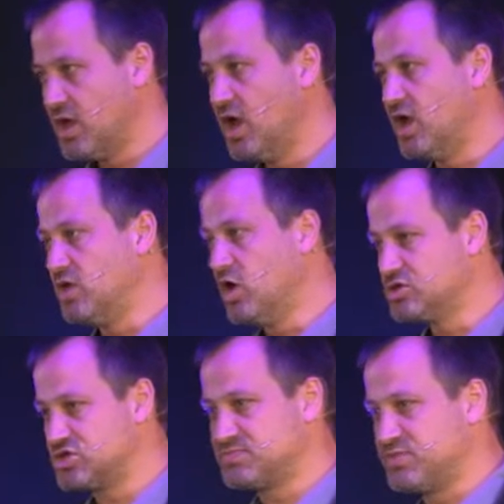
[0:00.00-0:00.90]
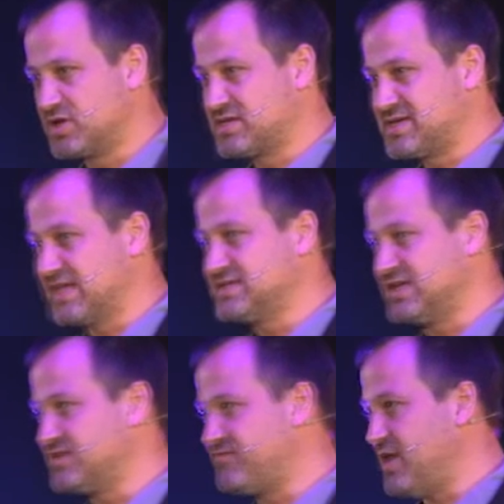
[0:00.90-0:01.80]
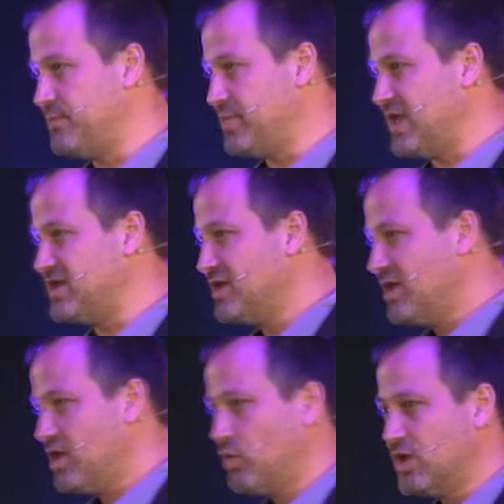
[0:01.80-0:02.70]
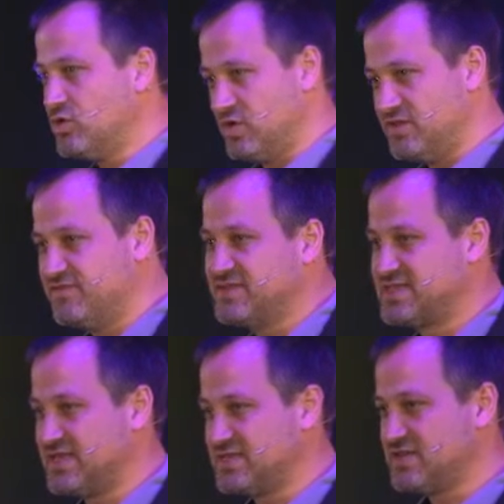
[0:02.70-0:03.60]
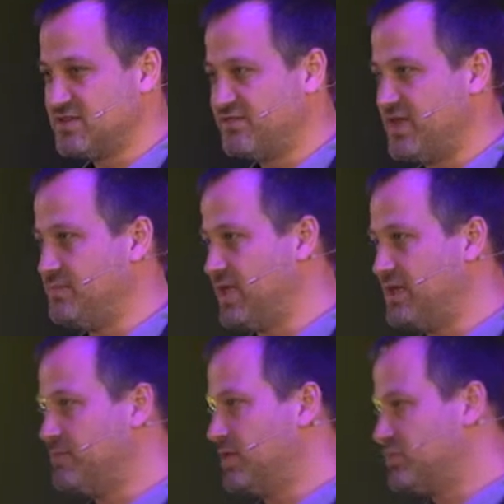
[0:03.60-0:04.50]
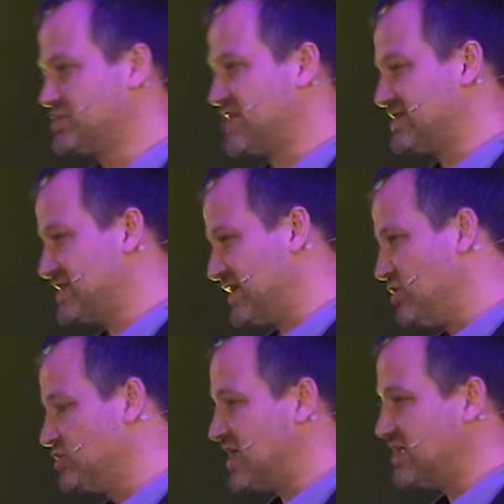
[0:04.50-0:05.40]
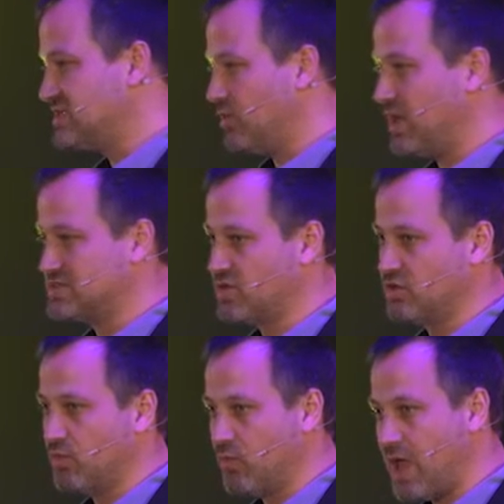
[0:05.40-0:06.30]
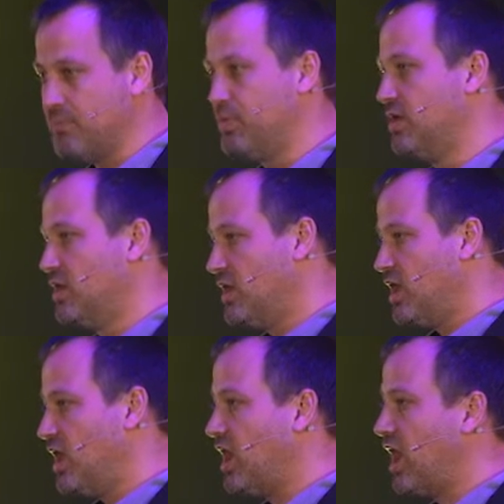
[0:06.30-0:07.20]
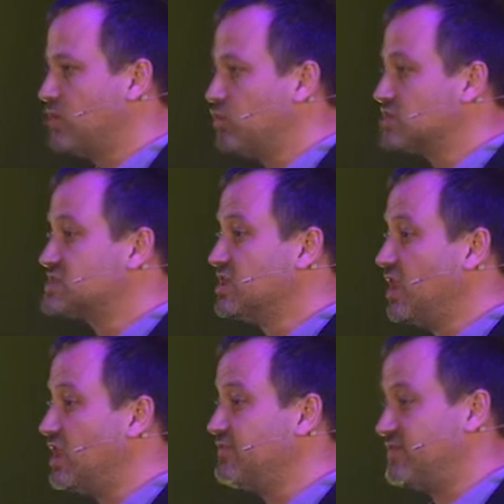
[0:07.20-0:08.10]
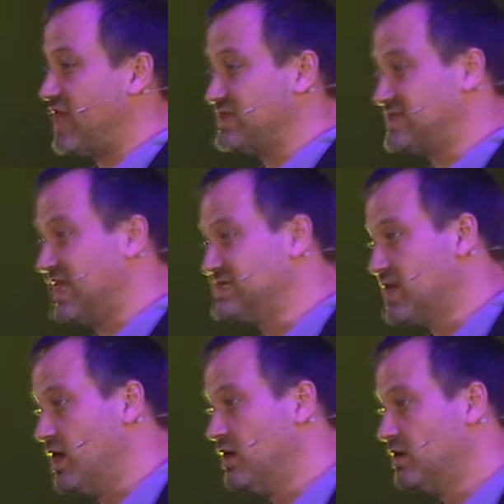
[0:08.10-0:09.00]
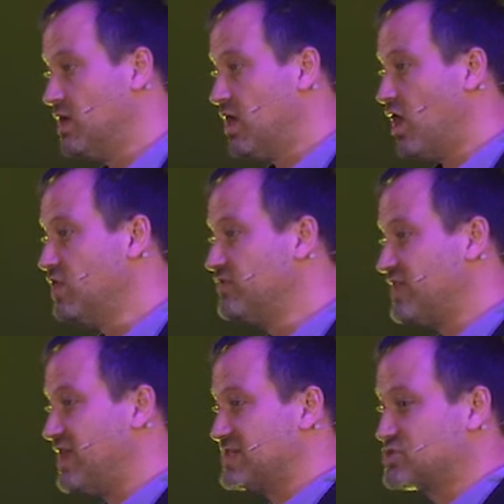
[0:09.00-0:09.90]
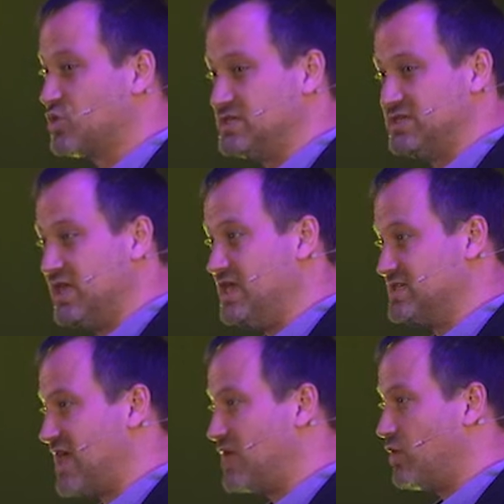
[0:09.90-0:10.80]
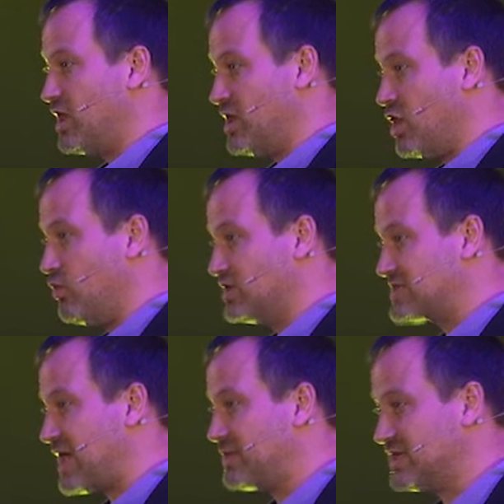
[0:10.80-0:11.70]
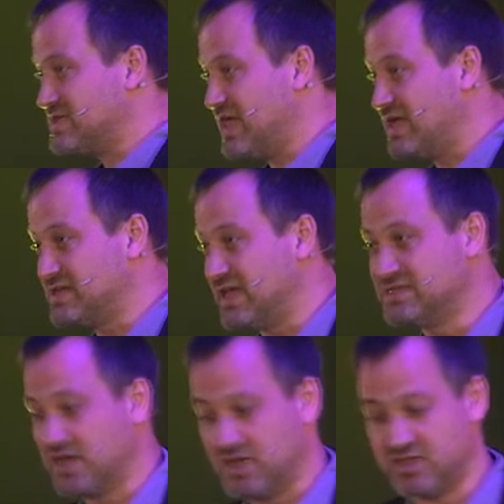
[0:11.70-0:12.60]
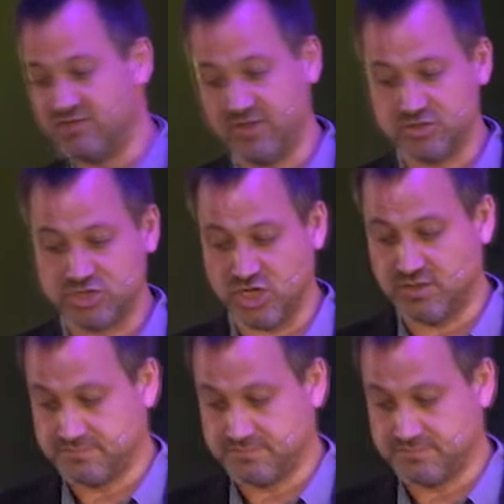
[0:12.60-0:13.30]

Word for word: Uh, not just protecting the Fitbit when you're in the vicinity of the Fitbit, but protecting your data when it's on the web. Uh, and what's the life of that data over the next 20 years? How do I know what's happening to that data in the future?